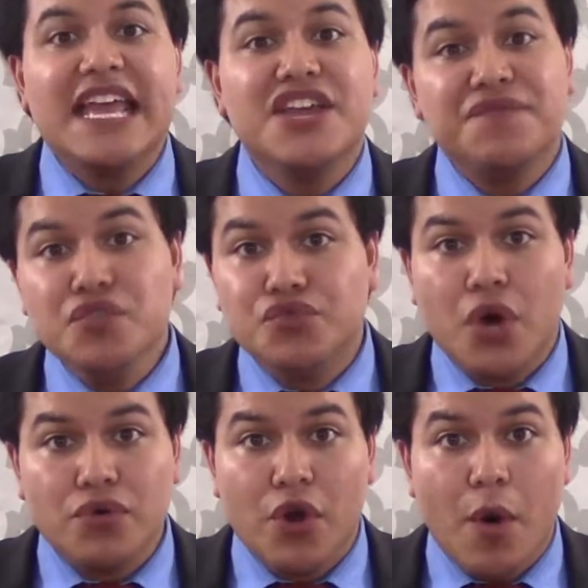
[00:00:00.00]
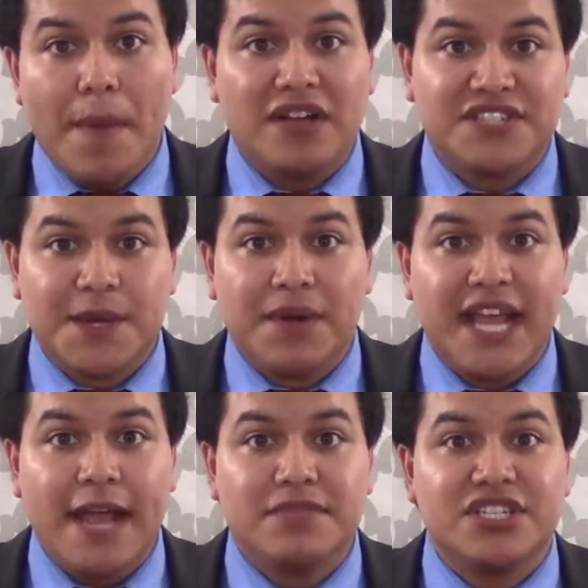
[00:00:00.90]
If you don't know about Summer
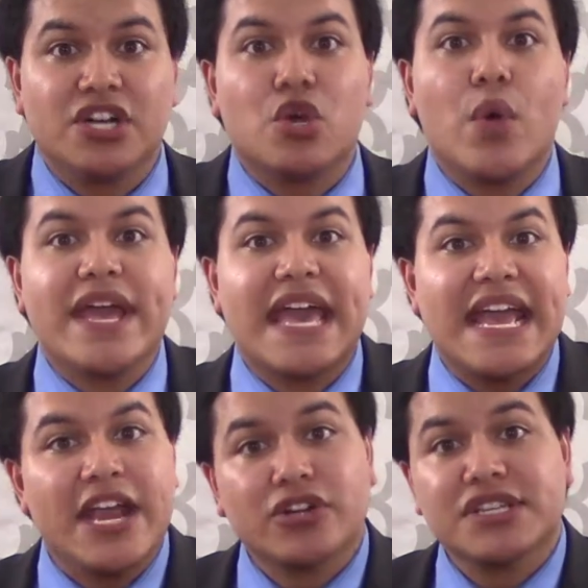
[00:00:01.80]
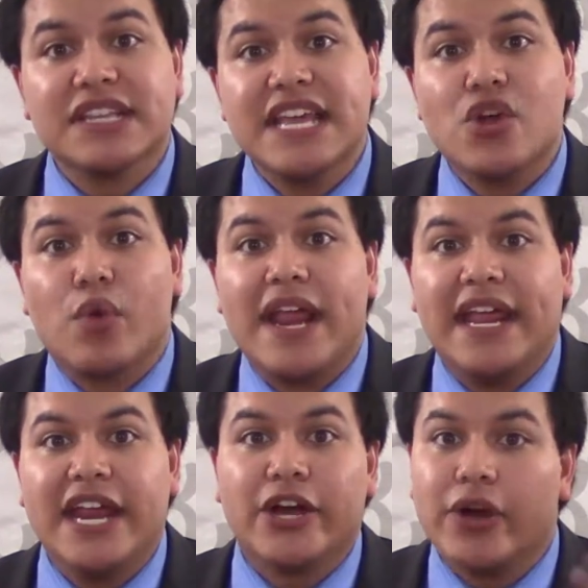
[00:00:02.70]
Games Done Quick, here's a link right
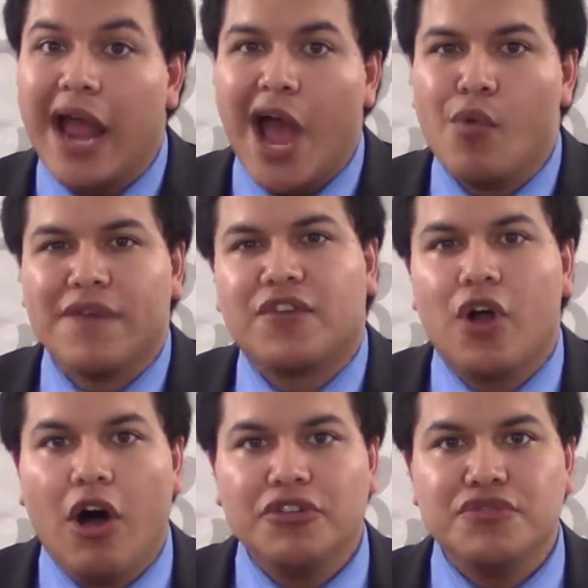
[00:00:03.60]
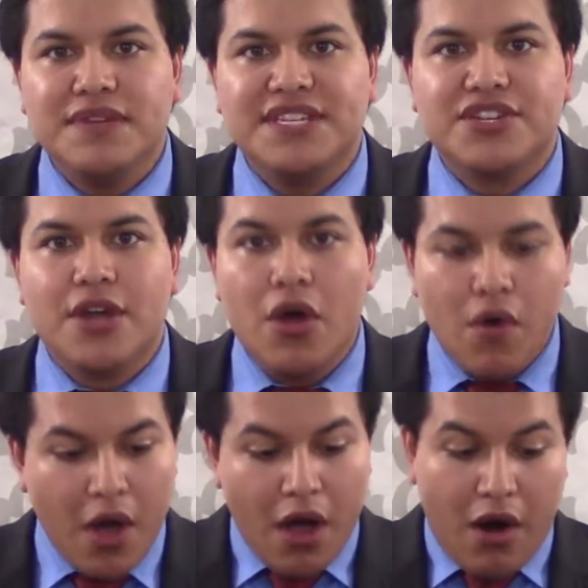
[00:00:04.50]
here. However, all you need to
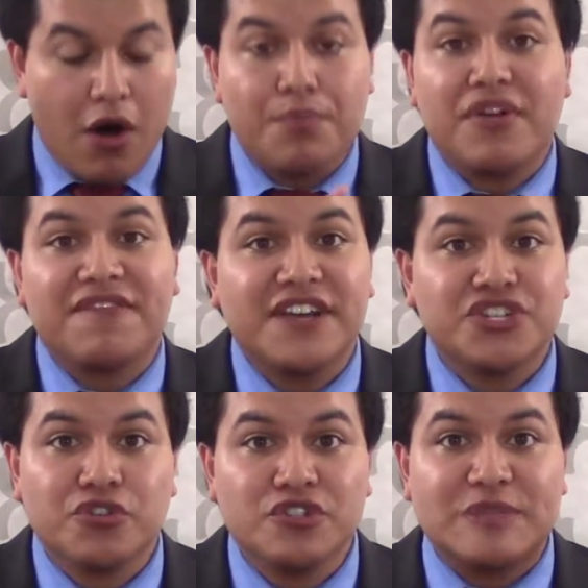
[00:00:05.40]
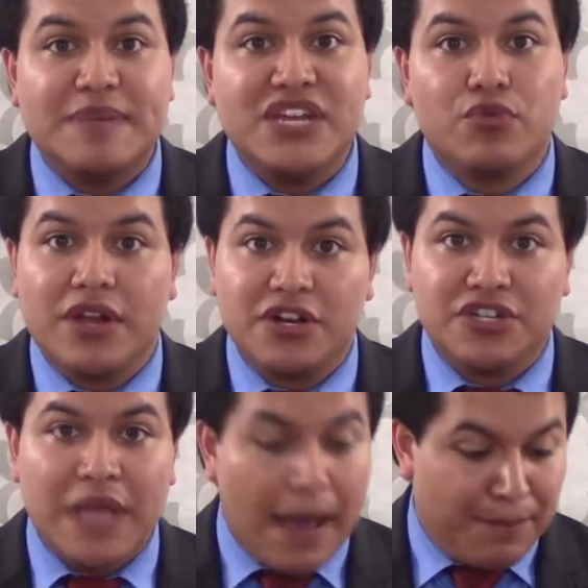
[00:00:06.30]
know are professional
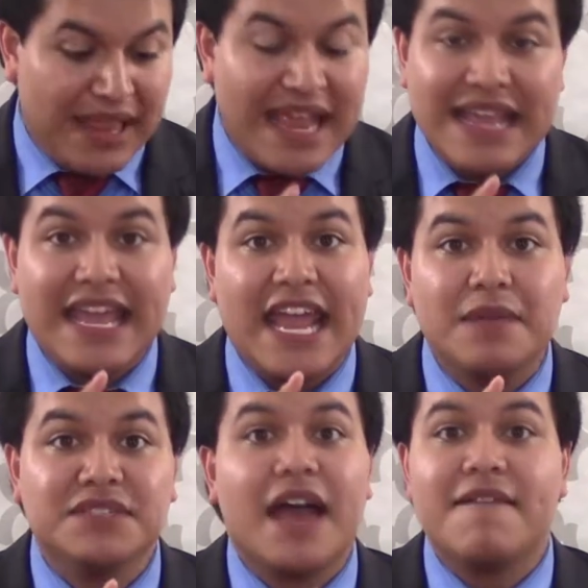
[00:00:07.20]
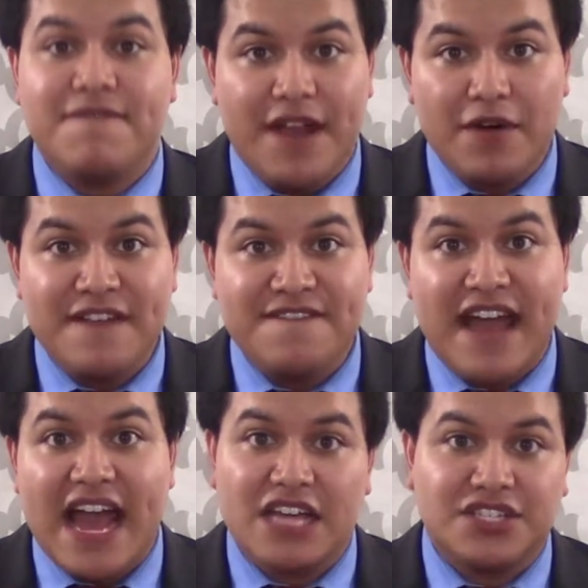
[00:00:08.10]
speedrunners playing games very
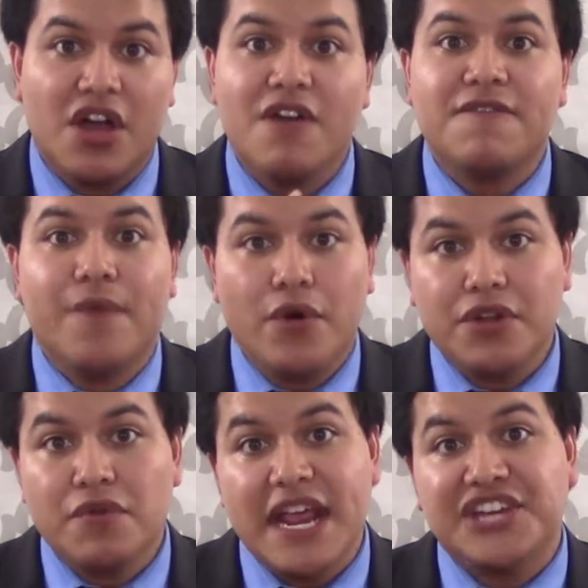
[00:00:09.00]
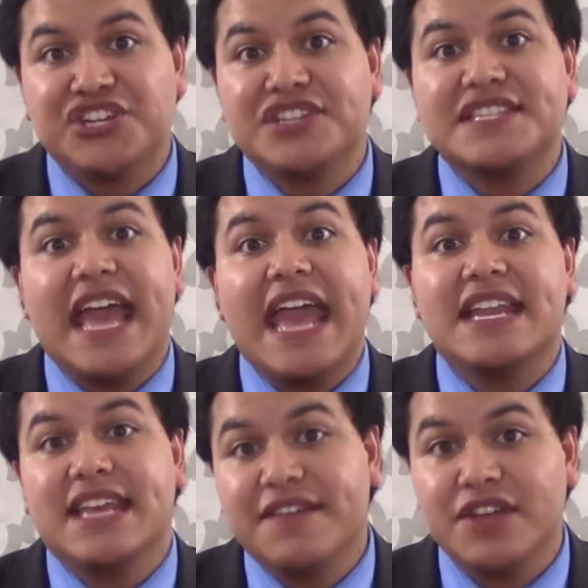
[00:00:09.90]
fast for donations
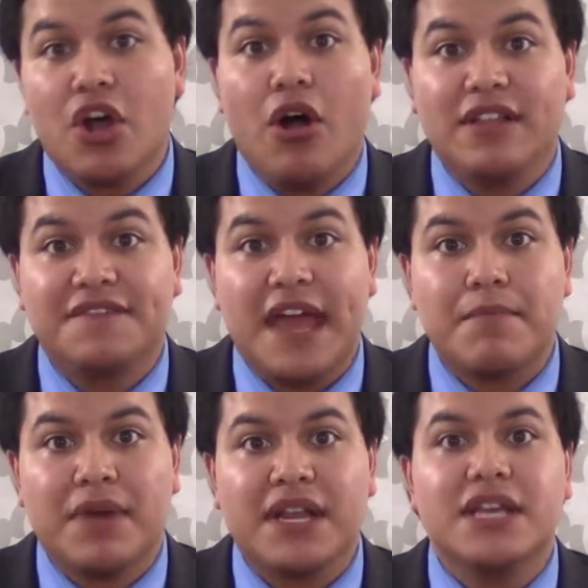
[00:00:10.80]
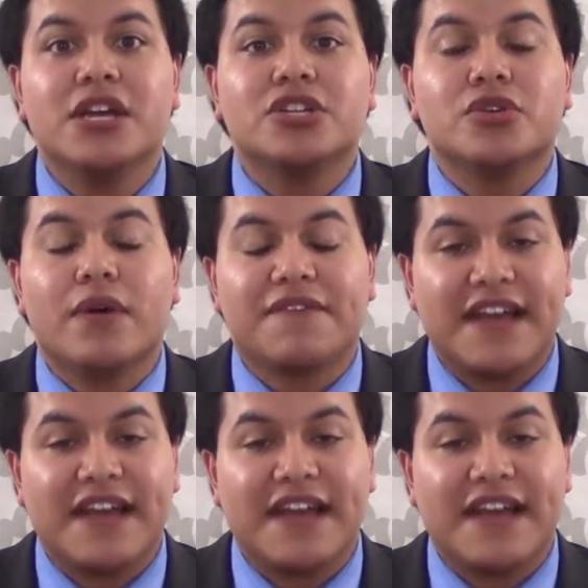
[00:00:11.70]
and giving all of that money to a